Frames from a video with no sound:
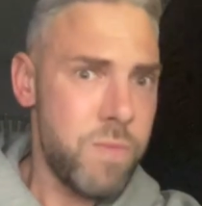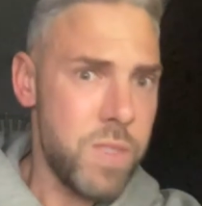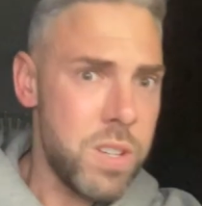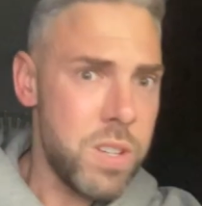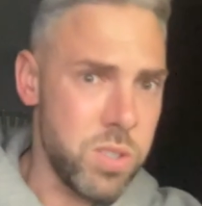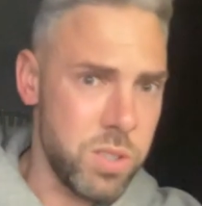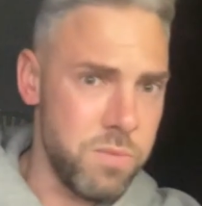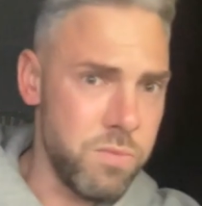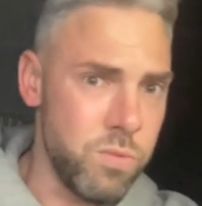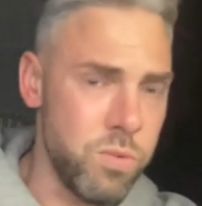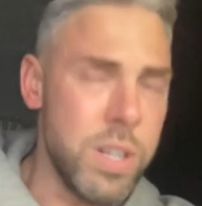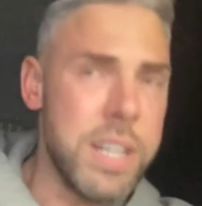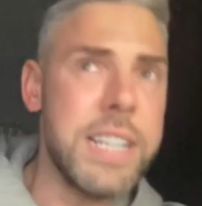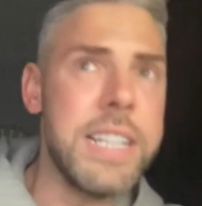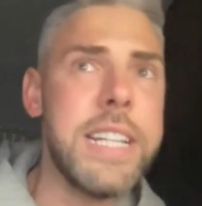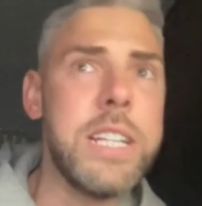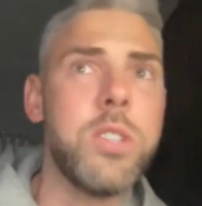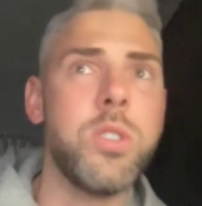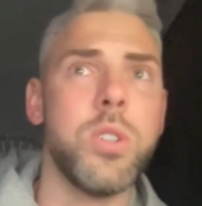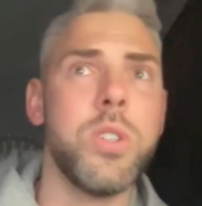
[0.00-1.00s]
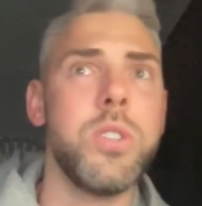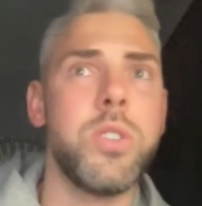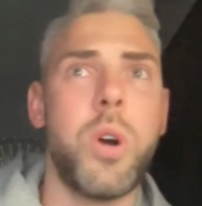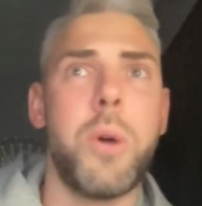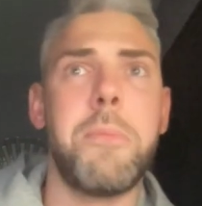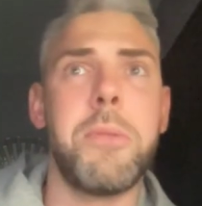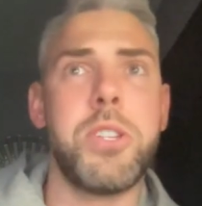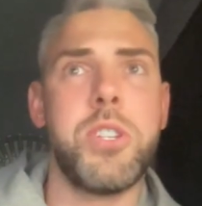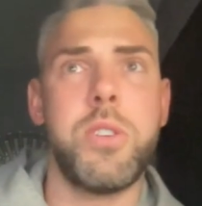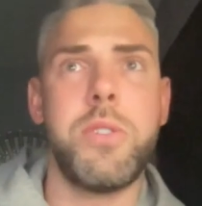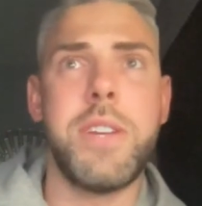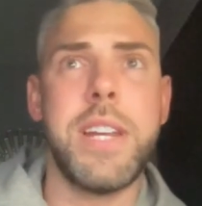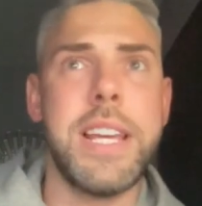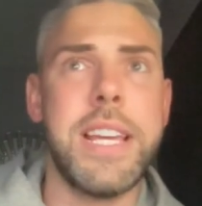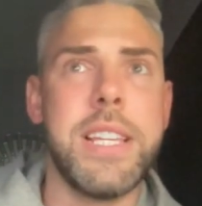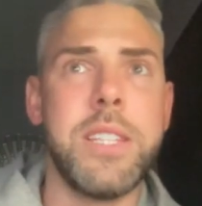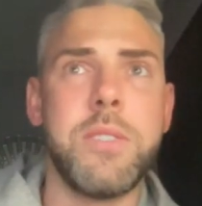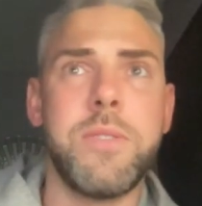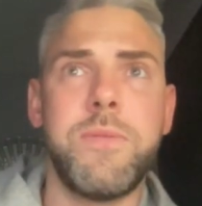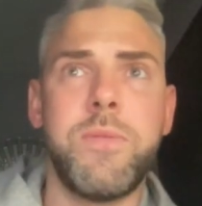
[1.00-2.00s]
some really good
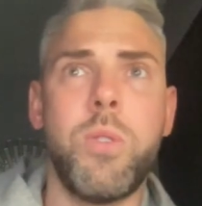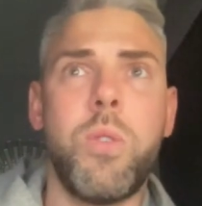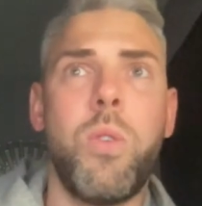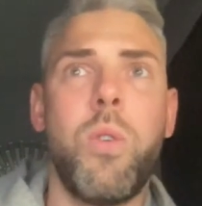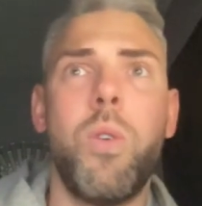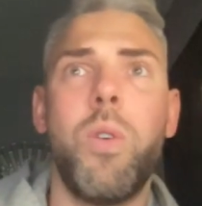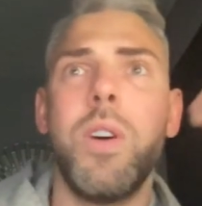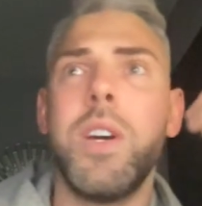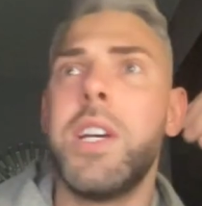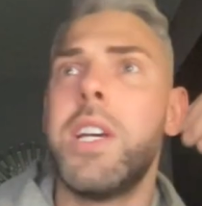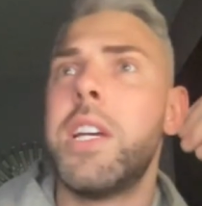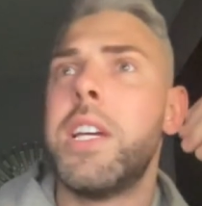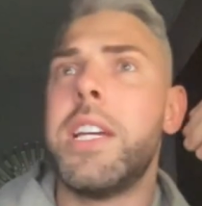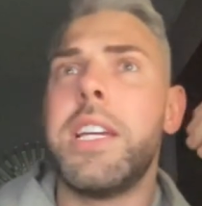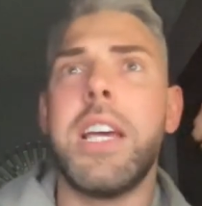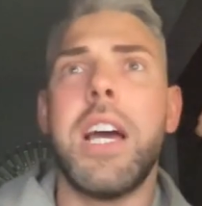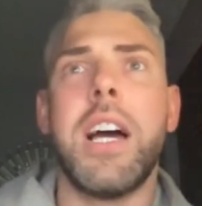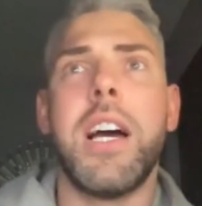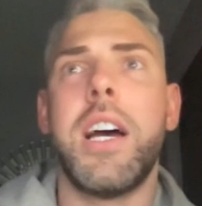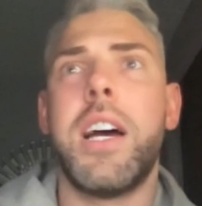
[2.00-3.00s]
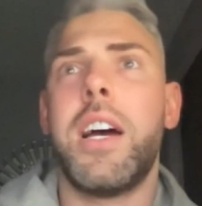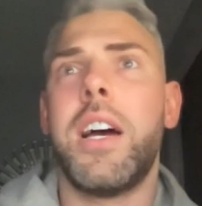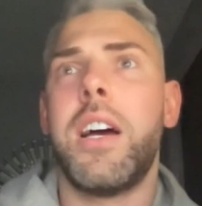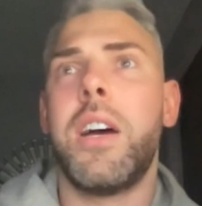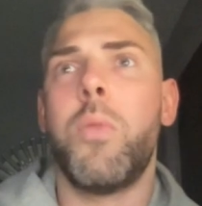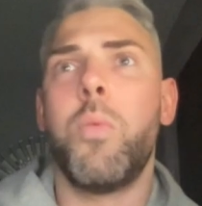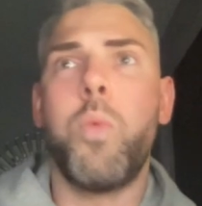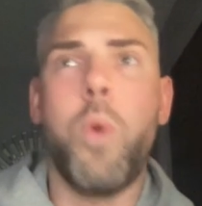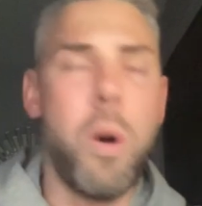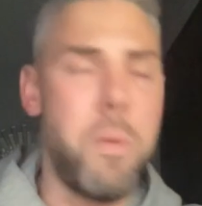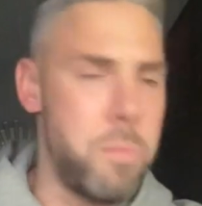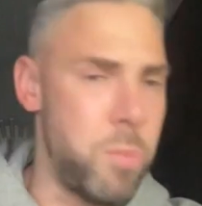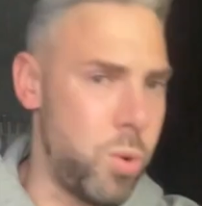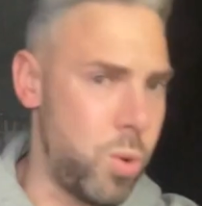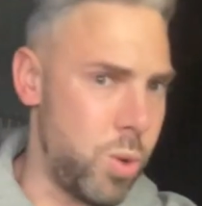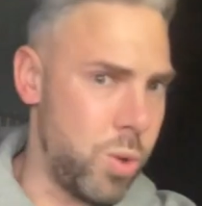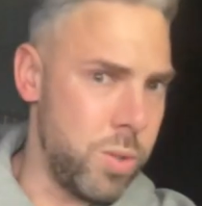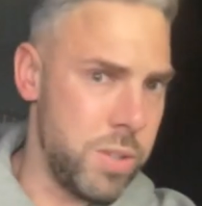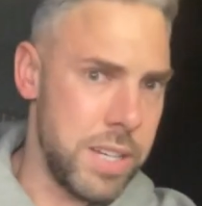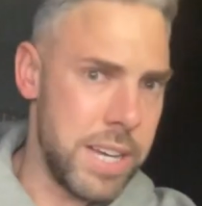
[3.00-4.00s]
opportunities for Watmore.